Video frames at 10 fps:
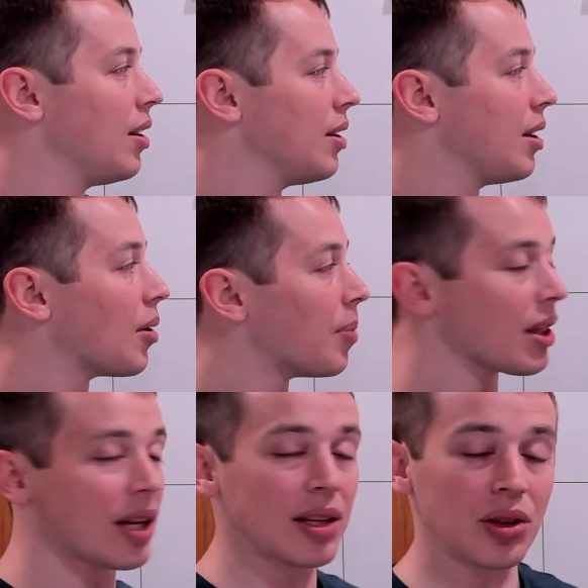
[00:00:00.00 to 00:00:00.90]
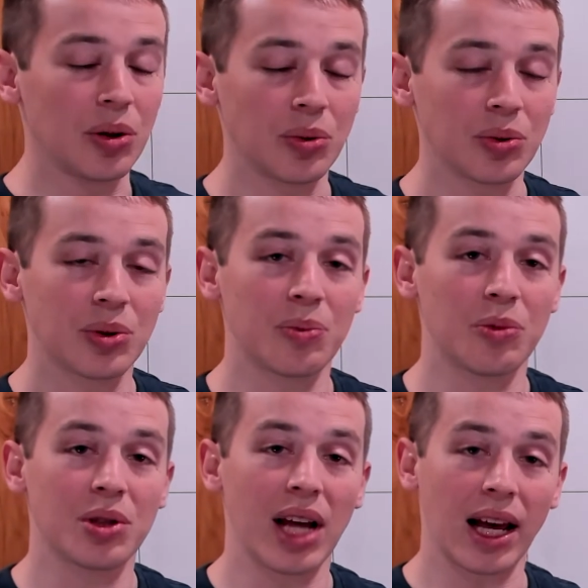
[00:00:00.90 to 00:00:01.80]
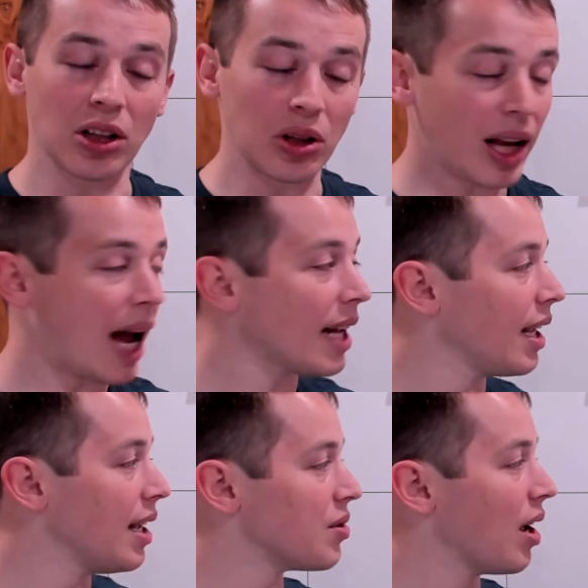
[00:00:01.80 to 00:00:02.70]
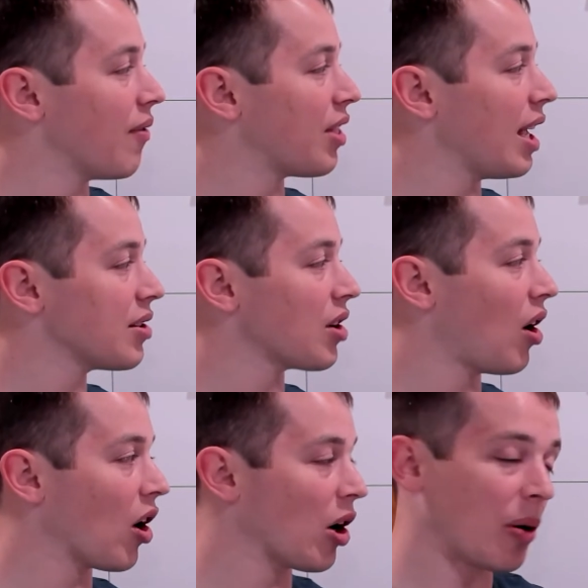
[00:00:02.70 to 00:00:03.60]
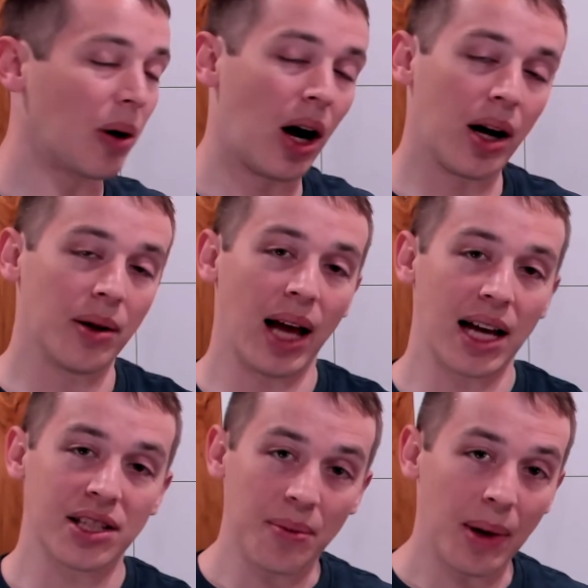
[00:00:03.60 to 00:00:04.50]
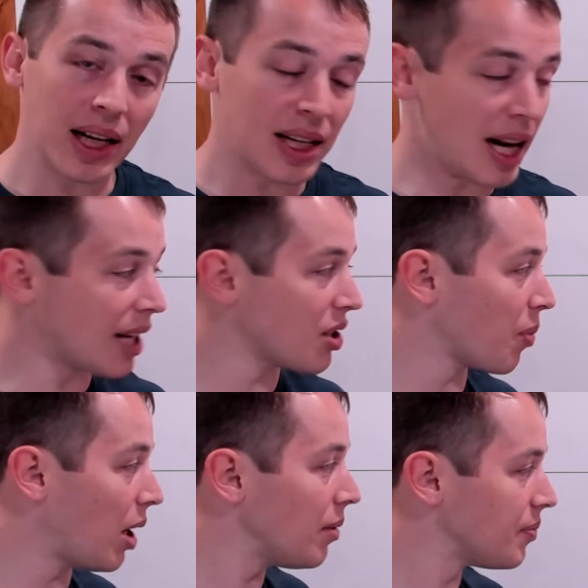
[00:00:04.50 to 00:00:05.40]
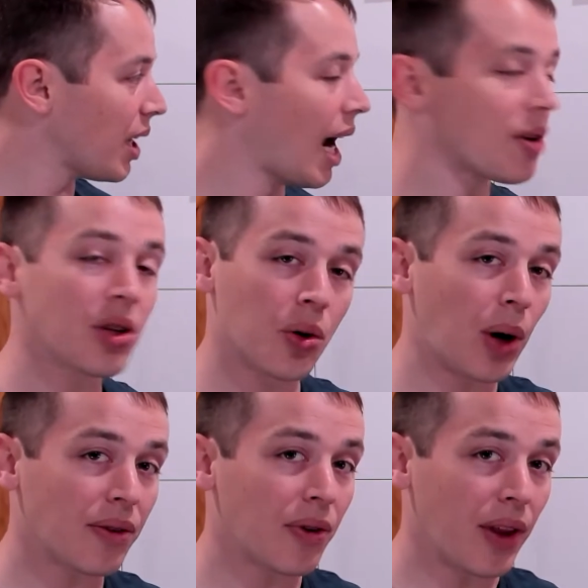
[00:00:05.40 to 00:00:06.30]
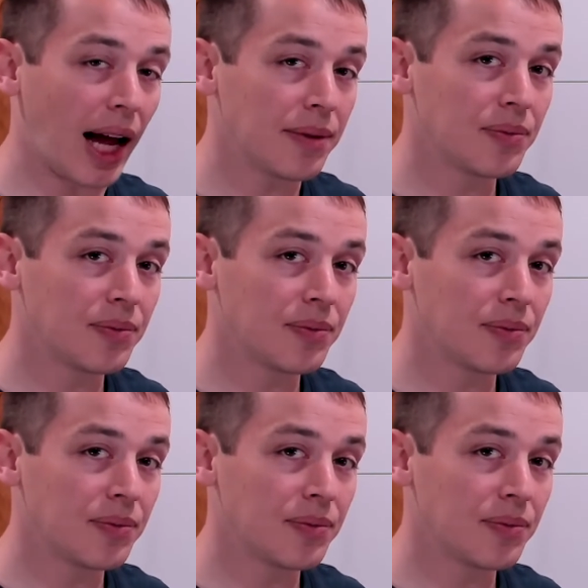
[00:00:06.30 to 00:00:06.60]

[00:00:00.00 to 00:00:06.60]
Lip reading: The other big thing to take a look at is if things are estimated not as well and how to correct for that.